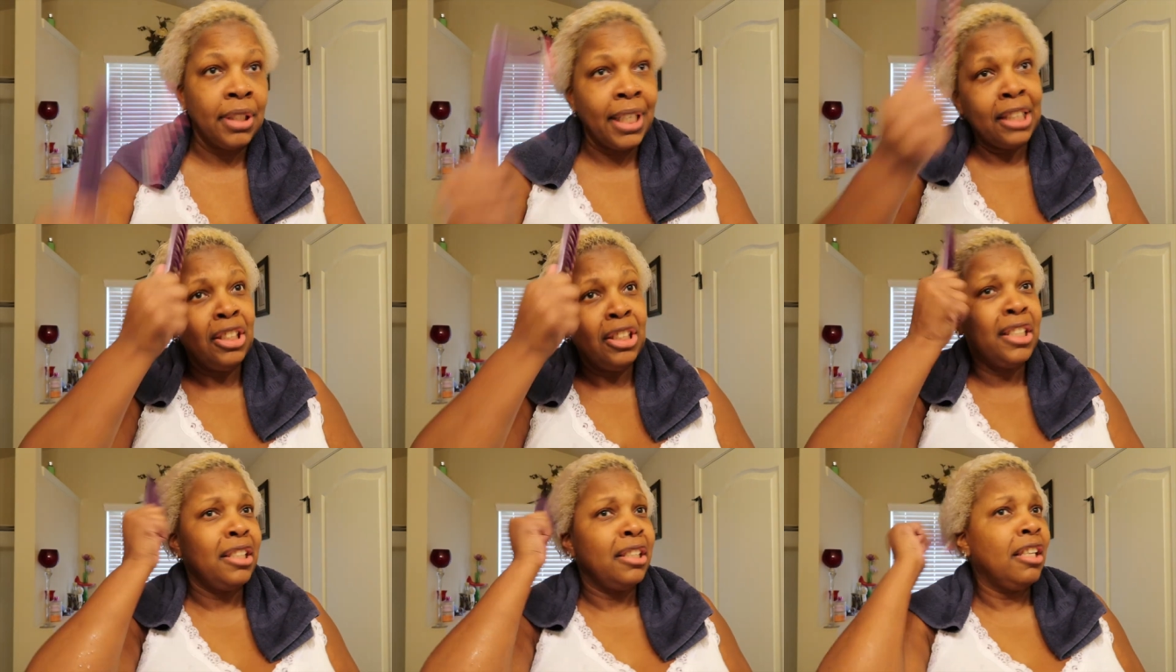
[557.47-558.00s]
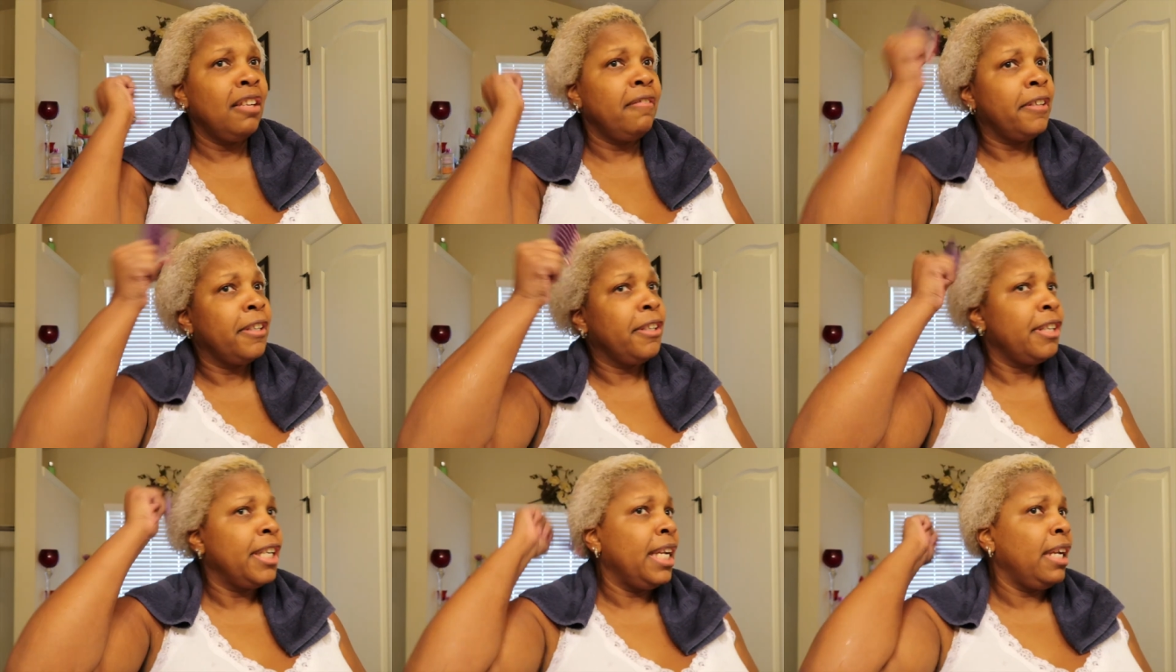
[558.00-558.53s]
I just love
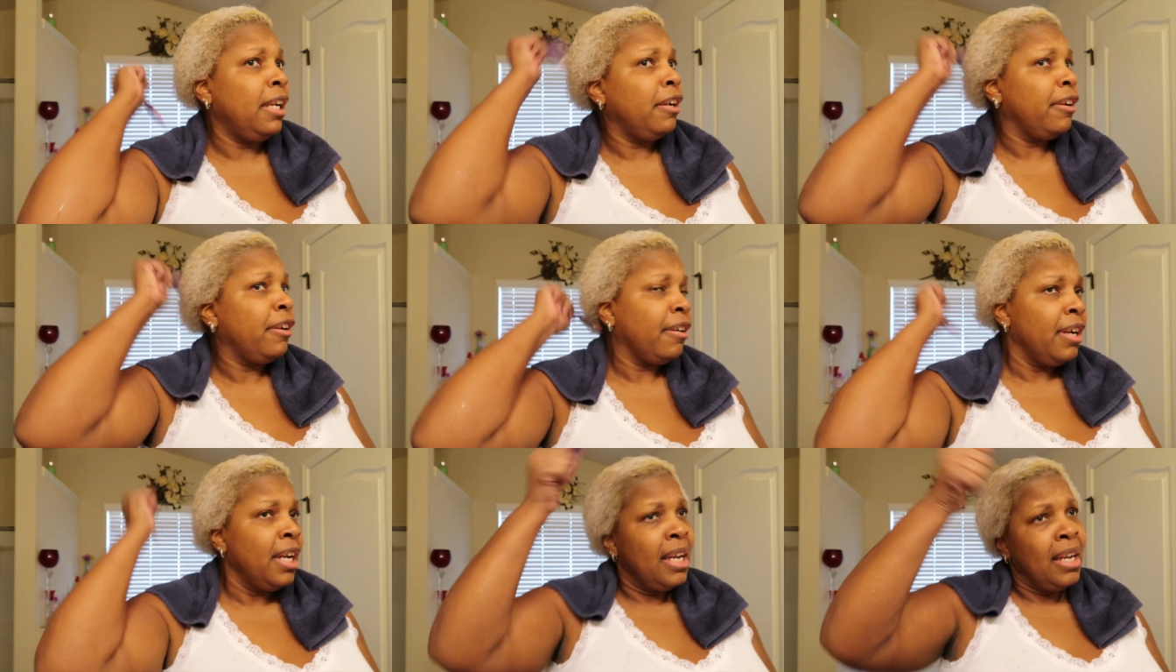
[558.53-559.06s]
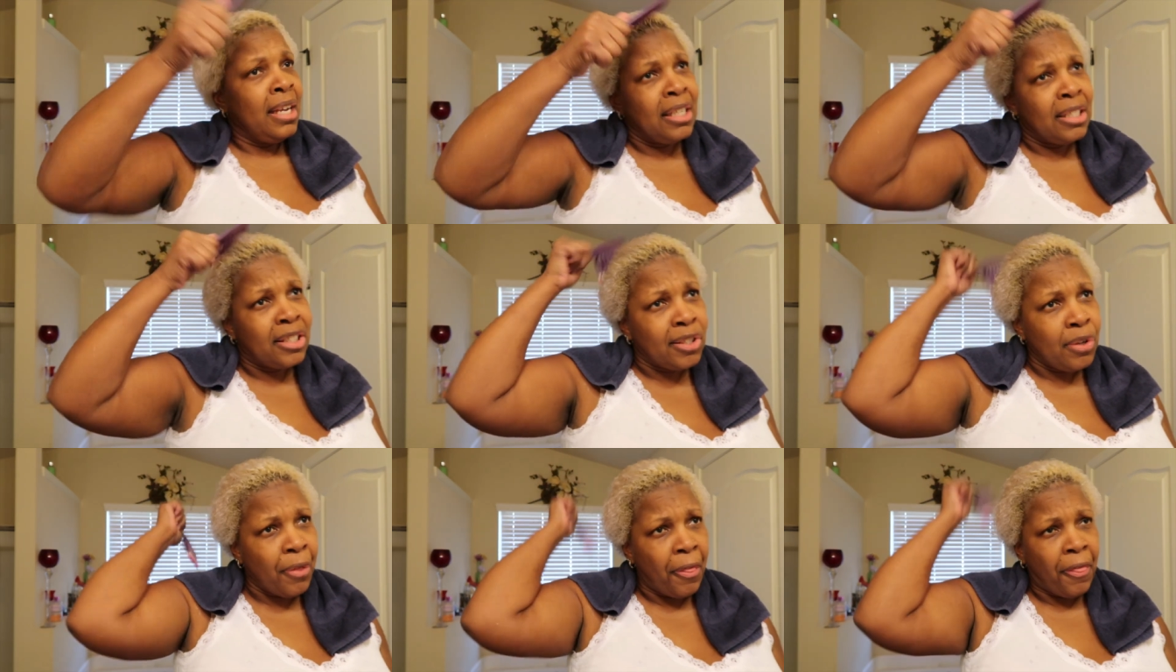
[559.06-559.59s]
her hair.
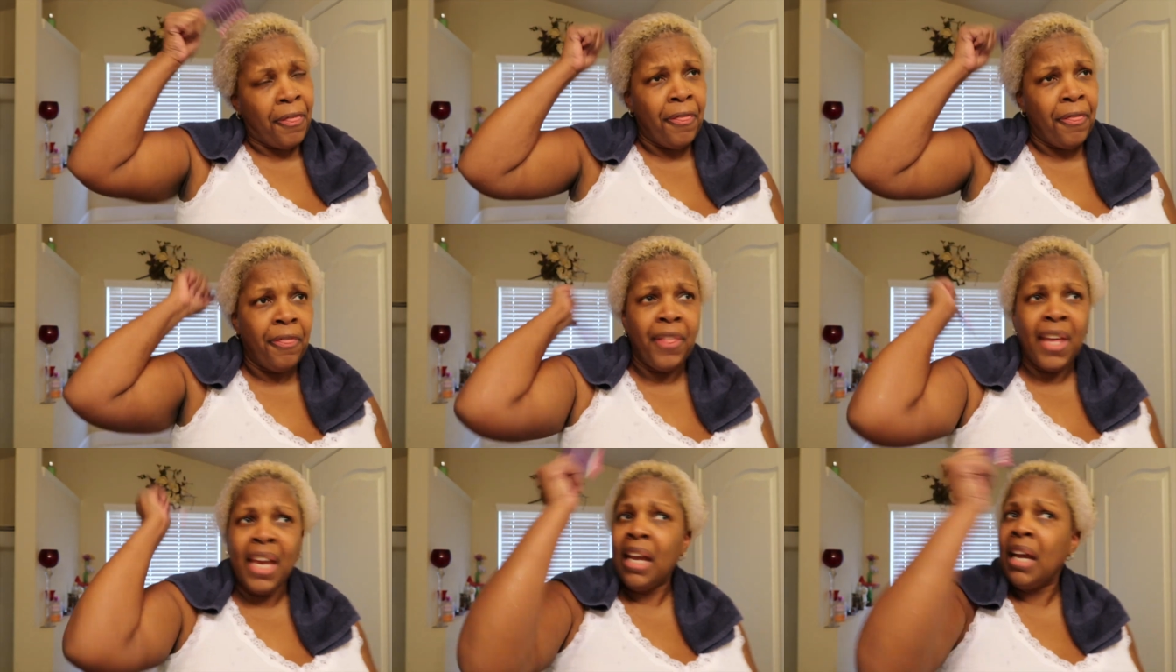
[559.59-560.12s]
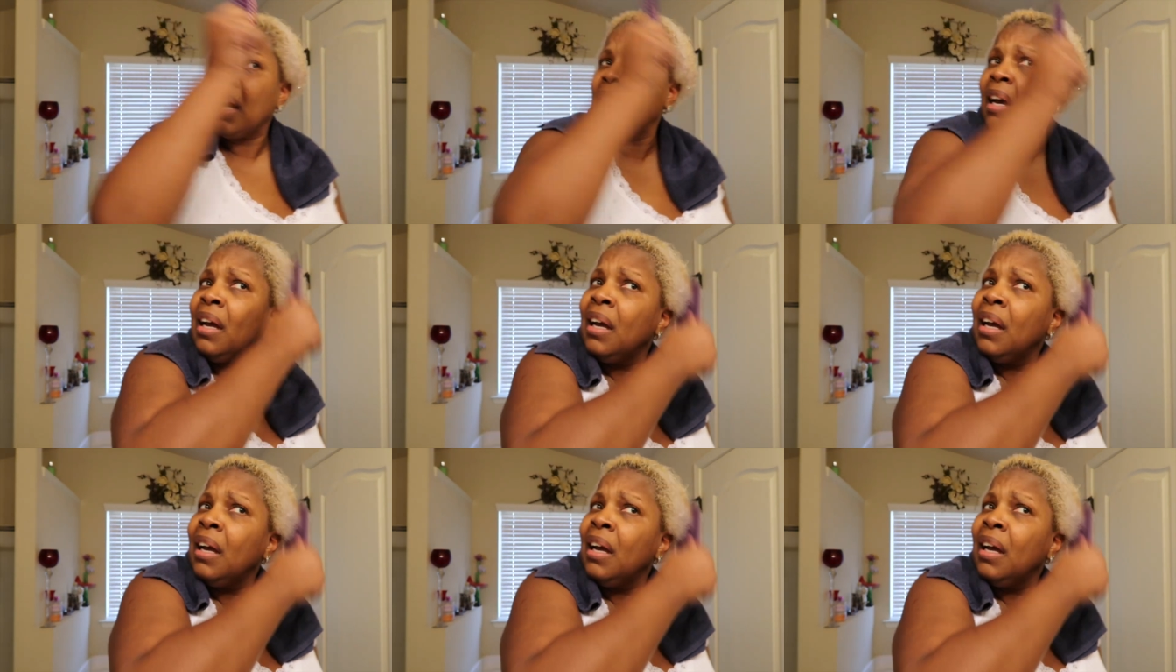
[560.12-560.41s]
It's so thick